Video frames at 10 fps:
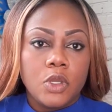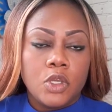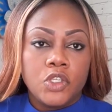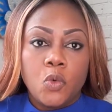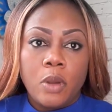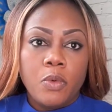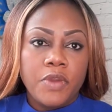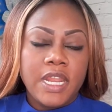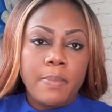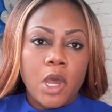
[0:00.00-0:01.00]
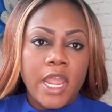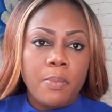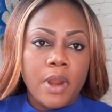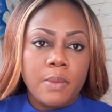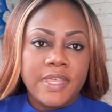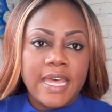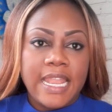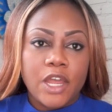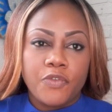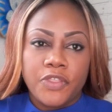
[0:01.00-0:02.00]
So when we read about Abraham, there are a
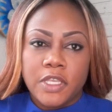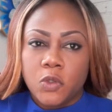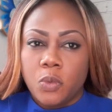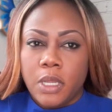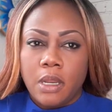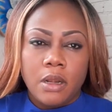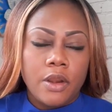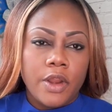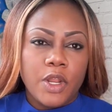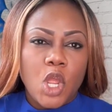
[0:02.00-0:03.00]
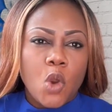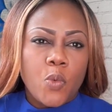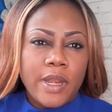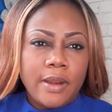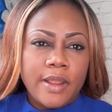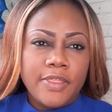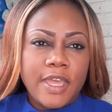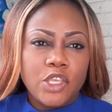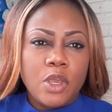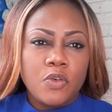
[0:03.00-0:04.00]
lot of things we learn. We learn
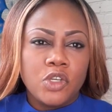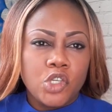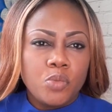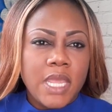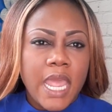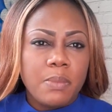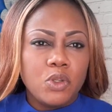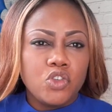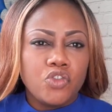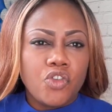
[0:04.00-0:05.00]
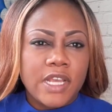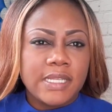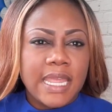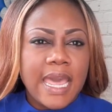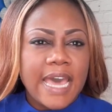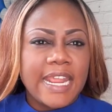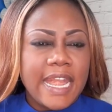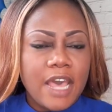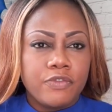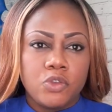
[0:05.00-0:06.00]
that you should be able to trust in God
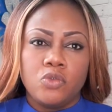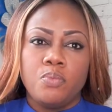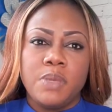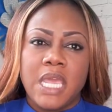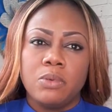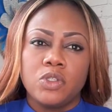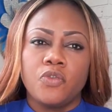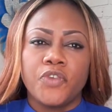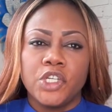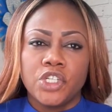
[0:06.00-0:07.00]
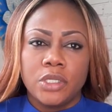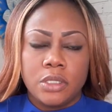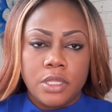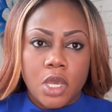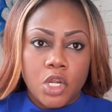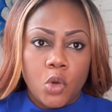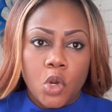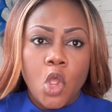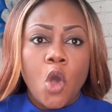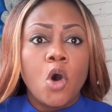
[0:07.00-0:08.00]
enough to be able to venture into the
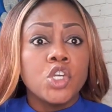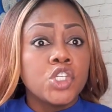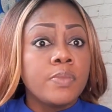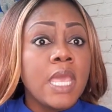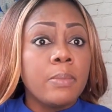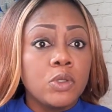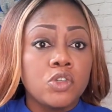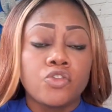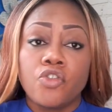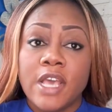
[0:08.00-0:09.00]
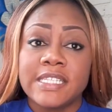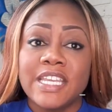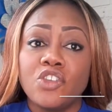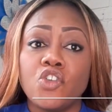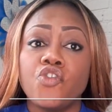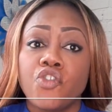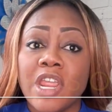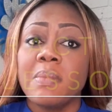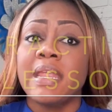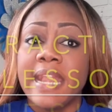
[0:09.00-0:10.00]
unknown, or you should be able to trust in your
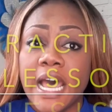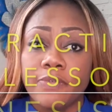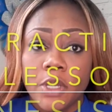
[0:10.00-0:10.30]
dream enough